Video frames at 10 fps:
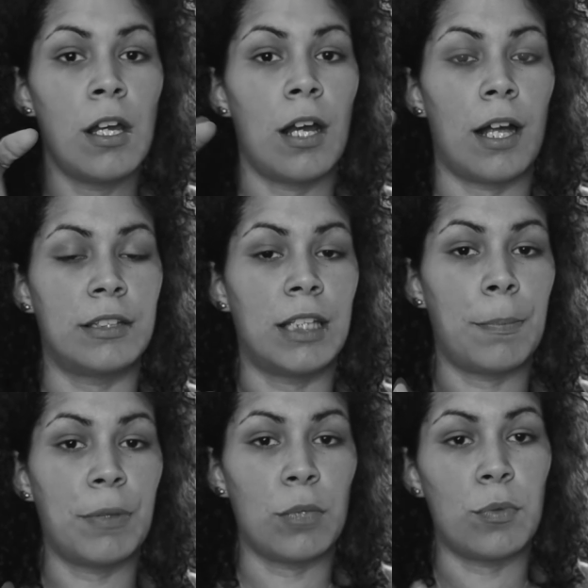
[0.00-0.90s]
a
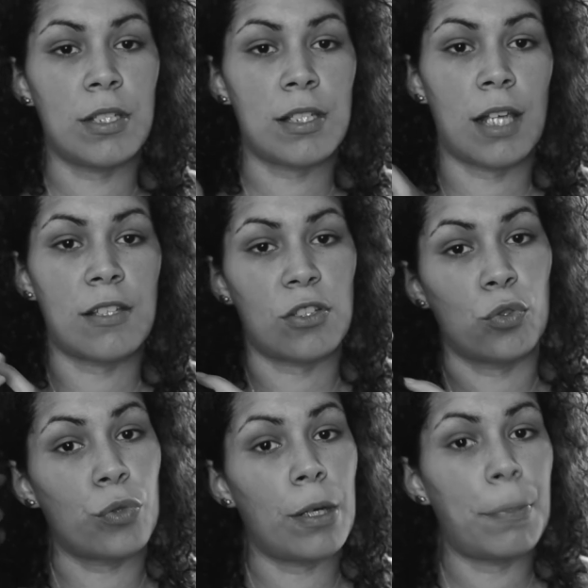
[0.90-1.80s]
deeply recessed
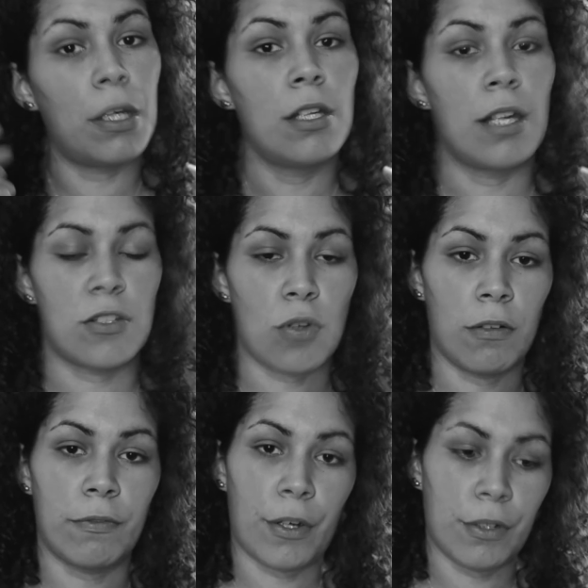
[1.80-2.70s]
grip. It's
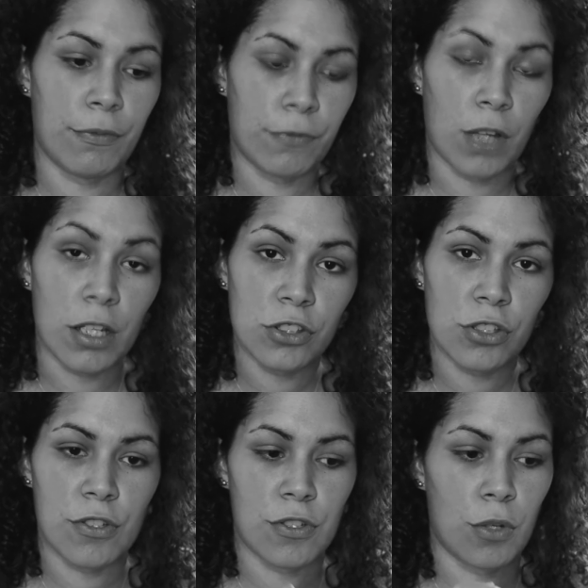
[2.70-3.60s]
all very flush.
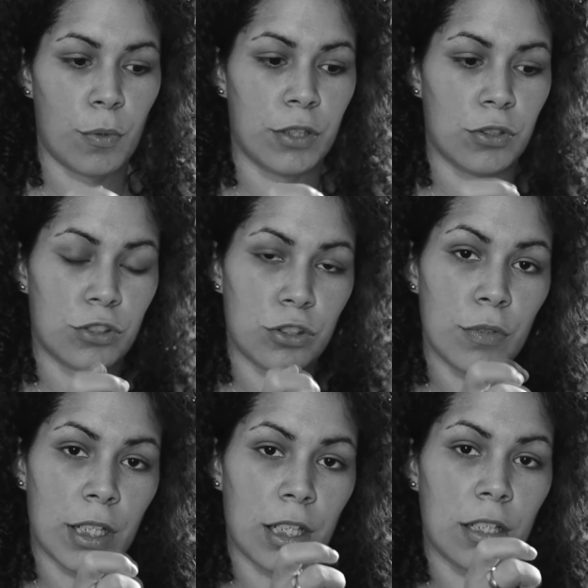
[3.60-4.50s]
So when you're
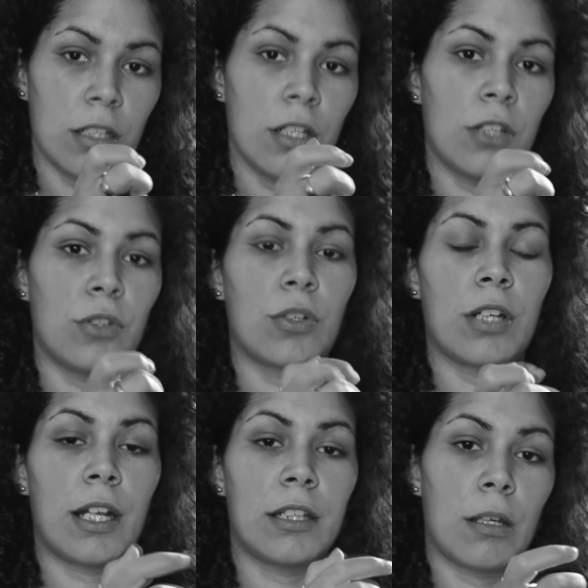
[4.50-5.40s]
shooting, you
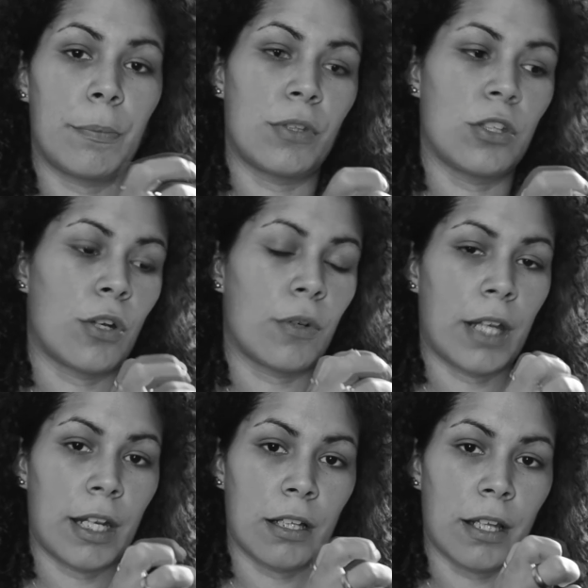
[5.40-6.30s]
could end up,
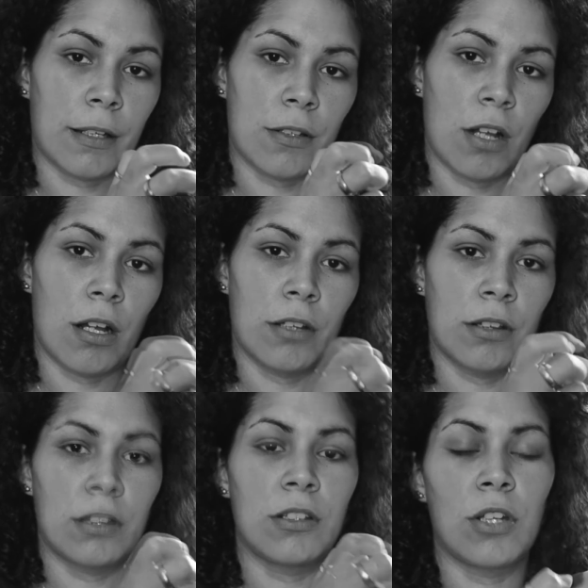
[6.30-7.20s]
getting like
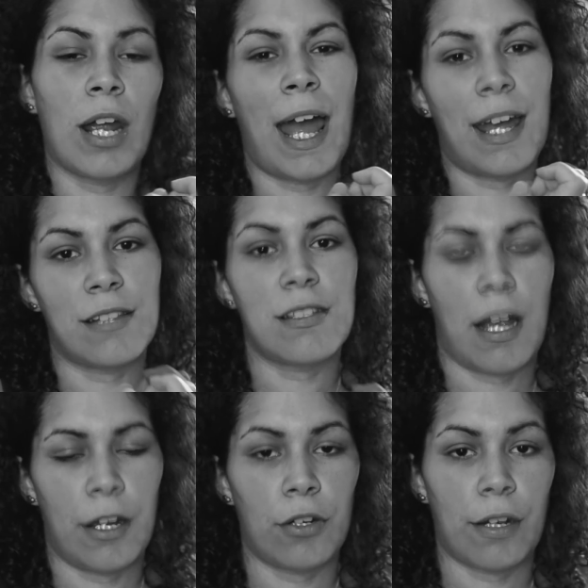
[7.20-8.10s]
your hand
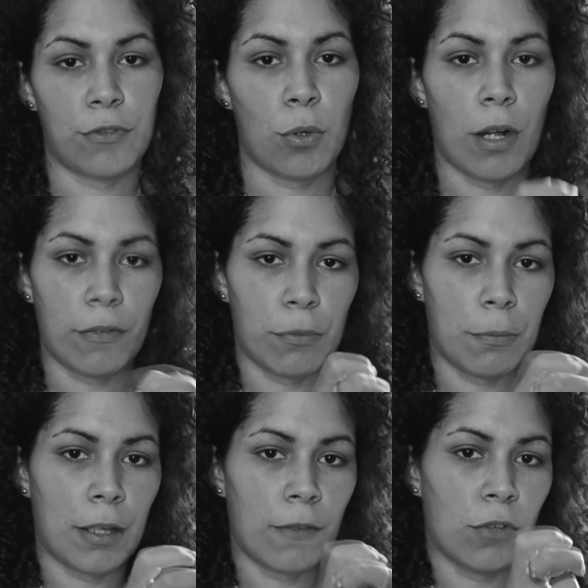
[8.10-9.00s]
tired after a while
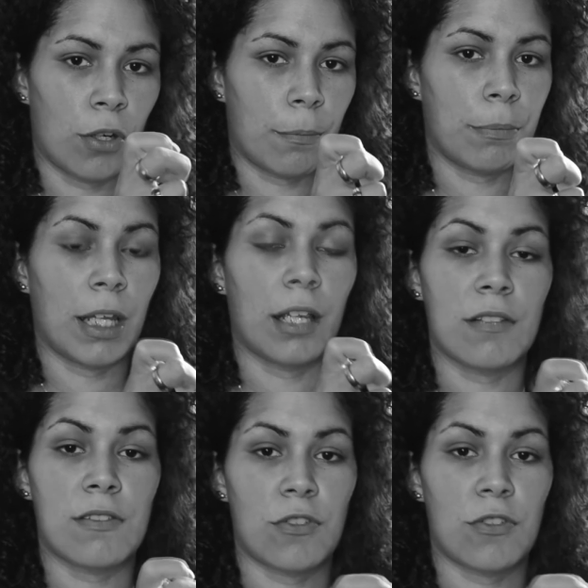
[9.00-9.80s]
from, being in